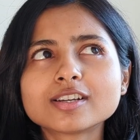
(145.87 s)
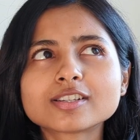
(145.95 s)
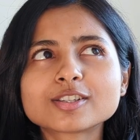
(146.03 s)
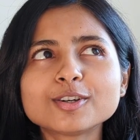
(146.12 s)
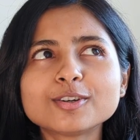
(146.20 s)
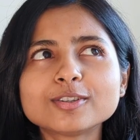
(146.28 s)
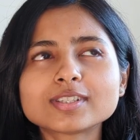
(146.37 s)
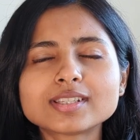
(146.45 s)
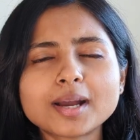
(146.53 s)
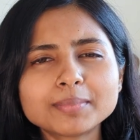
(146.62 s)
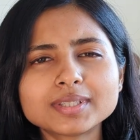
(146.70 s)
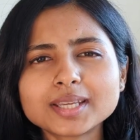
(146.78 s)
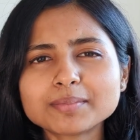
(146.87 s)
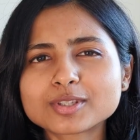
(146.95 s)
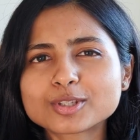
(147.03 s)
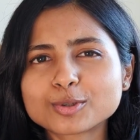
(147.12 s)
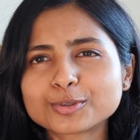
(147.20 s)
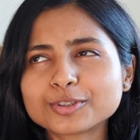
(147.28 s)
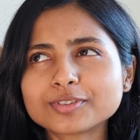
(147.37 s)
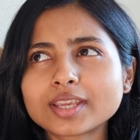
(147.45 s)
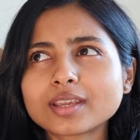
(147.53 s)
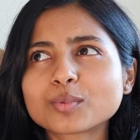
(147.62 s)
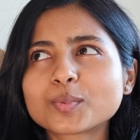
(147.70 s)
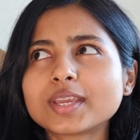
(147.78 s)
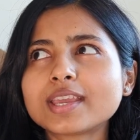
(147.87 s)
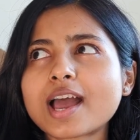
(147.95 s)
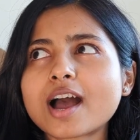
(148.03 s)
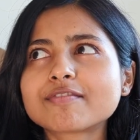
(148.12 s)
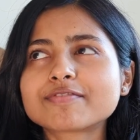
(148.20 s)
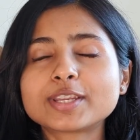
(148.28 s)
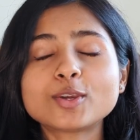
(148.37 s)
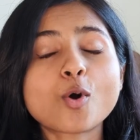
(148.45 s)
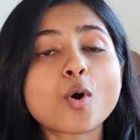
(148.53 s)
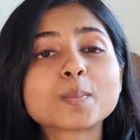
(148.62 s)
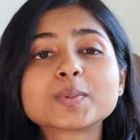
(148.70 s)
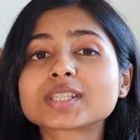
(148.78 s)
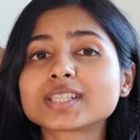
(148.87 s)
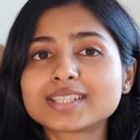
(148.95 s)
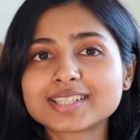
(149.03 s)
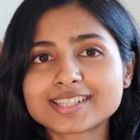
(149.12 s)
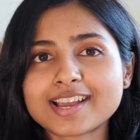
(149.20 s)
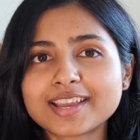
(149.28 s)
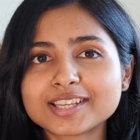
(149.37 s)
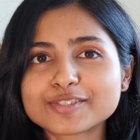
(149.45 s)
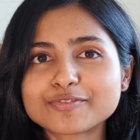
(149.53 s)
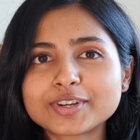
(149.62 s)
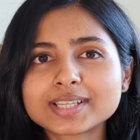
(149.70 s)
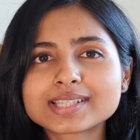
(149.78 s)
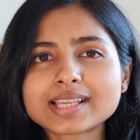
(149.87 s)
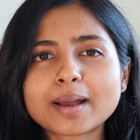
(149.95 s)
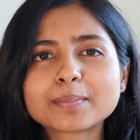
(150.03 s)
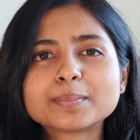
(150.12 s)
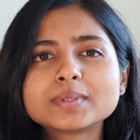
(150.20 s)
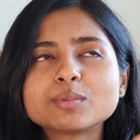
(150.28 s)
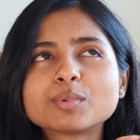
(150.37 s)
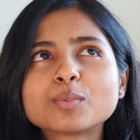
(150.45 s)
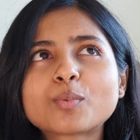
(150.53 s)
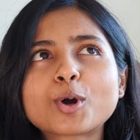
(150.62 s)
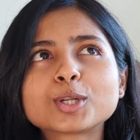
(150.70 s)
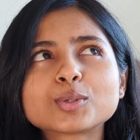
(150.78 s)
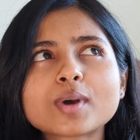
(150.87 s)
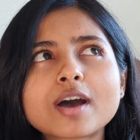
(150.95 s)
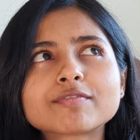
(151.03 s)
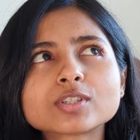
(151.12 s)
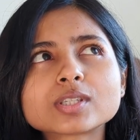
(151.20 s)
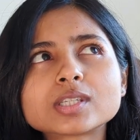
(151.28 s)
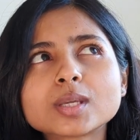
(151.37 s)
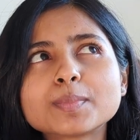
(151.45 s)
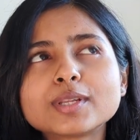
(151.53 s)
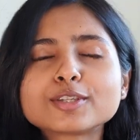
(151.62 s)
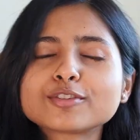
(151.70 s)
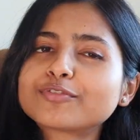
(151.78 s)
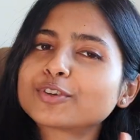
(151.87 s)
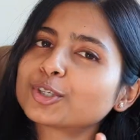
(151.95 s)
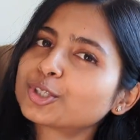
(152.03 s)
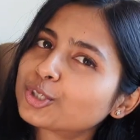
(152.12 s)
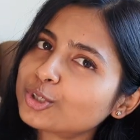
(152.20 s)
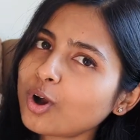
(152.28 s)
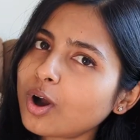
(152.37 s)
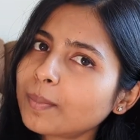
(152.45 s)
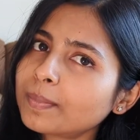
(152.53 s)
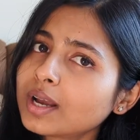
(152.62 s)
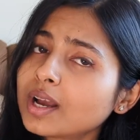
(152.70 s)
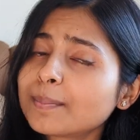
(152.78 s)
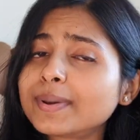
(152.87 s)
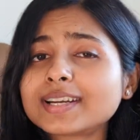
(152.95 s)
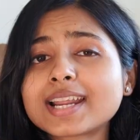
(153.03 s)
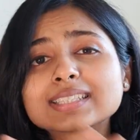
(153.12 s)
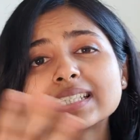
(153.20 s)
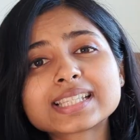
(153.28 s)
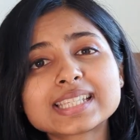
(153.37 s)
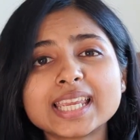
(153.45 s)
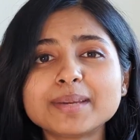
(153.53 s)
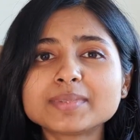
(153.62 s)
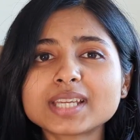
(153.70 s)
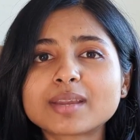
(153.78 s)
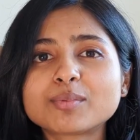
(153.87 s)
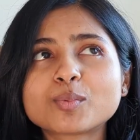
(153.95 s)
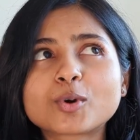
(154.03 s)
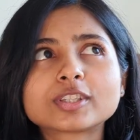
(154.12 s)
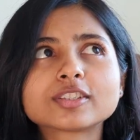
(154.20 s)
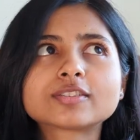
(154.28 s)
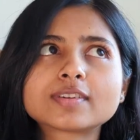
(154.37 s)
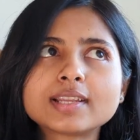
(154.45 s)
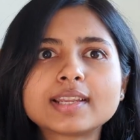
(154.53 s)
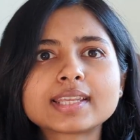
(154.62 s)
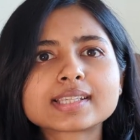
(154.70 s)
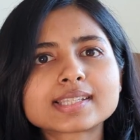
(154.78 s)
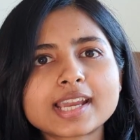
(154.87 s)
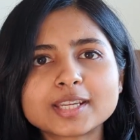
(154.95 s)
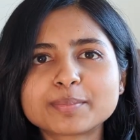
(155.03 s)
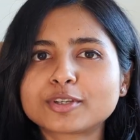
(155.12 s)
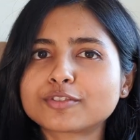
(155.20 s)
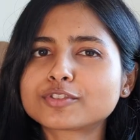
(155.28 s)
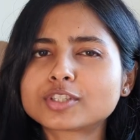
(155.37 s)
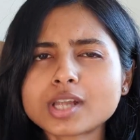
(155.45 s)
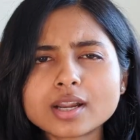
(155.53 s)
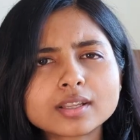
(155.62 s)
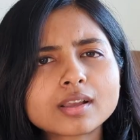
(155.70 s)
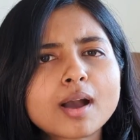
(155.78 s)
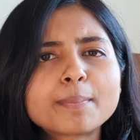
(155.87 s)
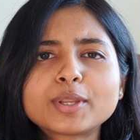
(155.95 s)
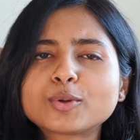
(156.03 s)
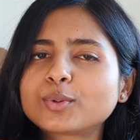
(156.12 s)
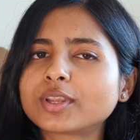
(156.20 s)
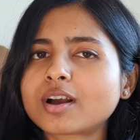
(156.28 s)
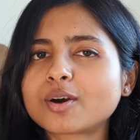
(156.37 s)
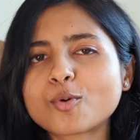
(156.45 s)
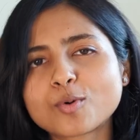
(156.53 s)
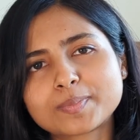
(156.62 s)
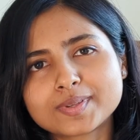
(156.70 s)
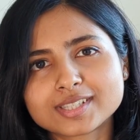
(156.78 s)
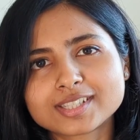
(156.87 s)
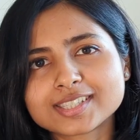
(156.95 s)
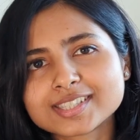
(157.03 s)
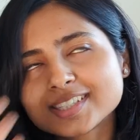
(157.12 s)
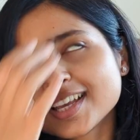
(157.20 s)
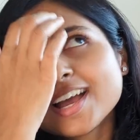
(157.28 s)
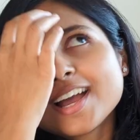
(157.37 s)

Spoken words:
So sometimes don't you think we have very opposite desires? For example, we want to have the stability of a good job, but at the same time we want the thrill and excitement of starting up and owning our own business.